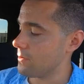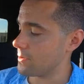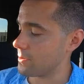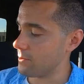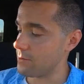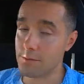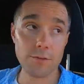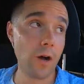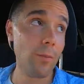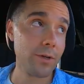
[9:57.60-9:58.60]
This is
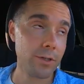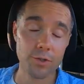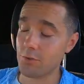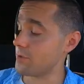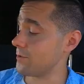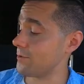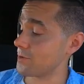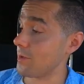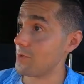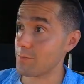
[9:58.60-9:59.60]
almond country, so
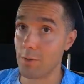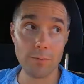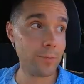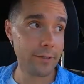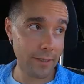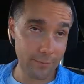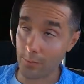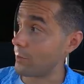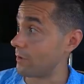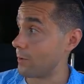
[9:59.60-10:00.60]
those almonds probably came
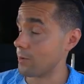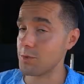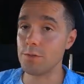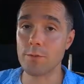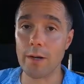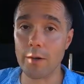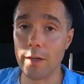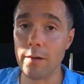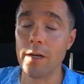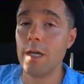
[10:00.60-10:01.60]
from one of the orchards around
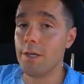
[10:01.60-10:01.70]
here.